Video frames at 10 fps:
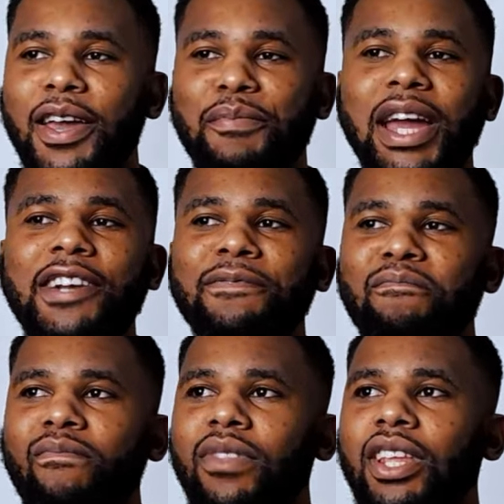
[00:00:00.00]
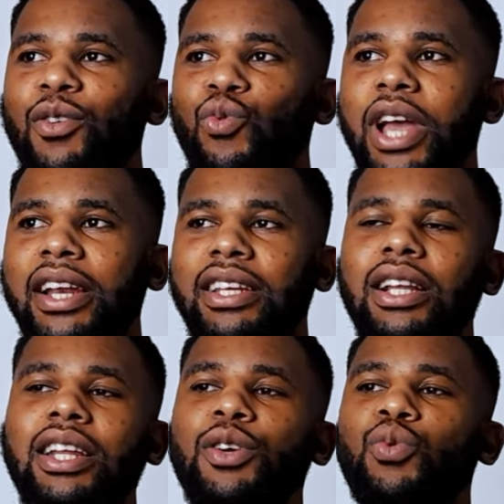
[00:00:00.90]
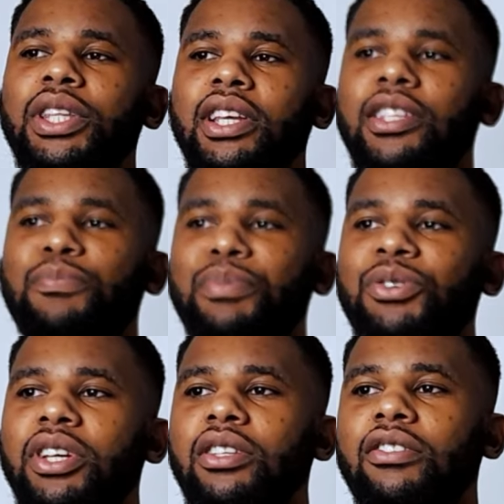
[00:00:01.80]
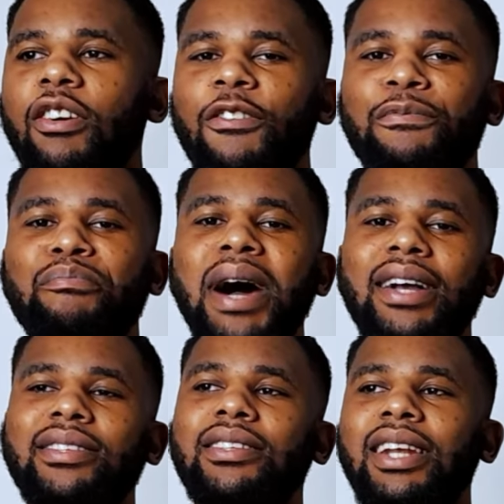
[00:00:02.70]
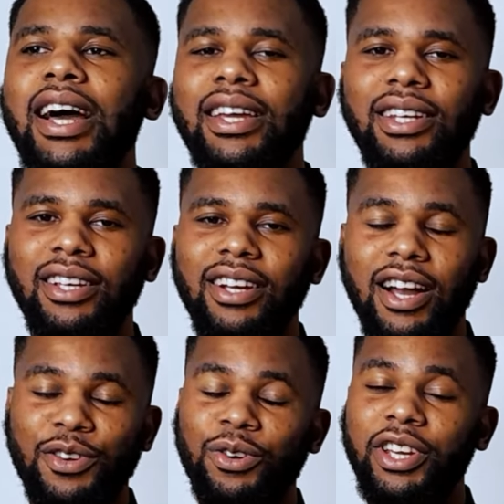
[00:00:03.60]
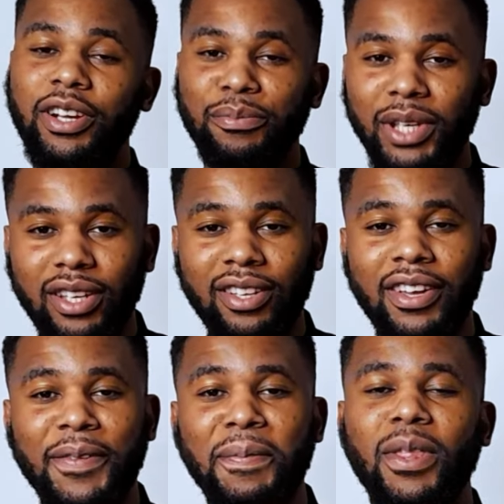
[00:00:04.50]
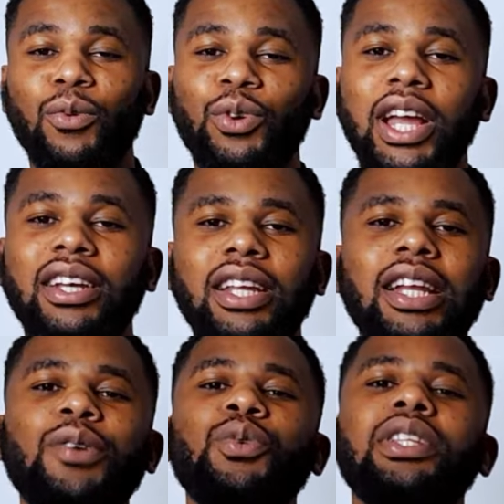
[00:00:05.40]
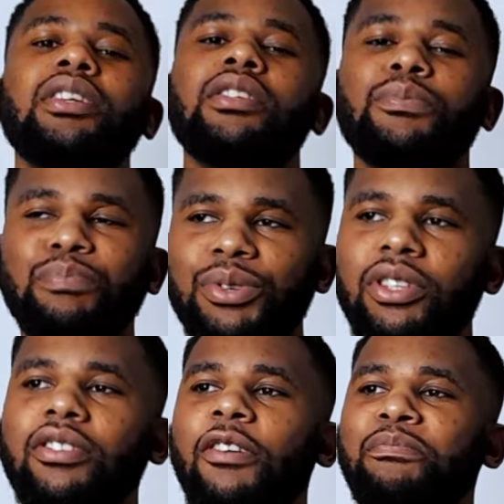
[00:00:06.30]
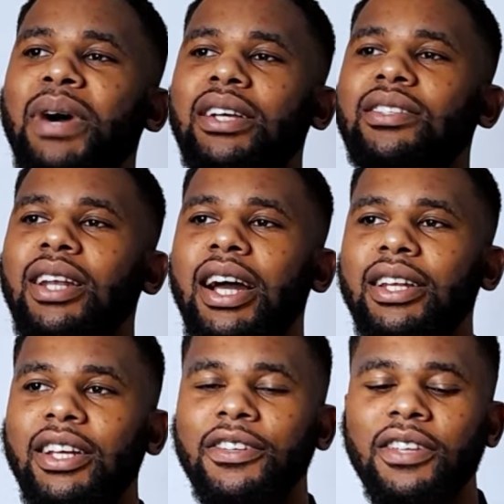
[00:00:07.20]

Amen. We are dealing with the spirit of backsliding. Are you hearing me? We are dealing with the spirit of backsliding.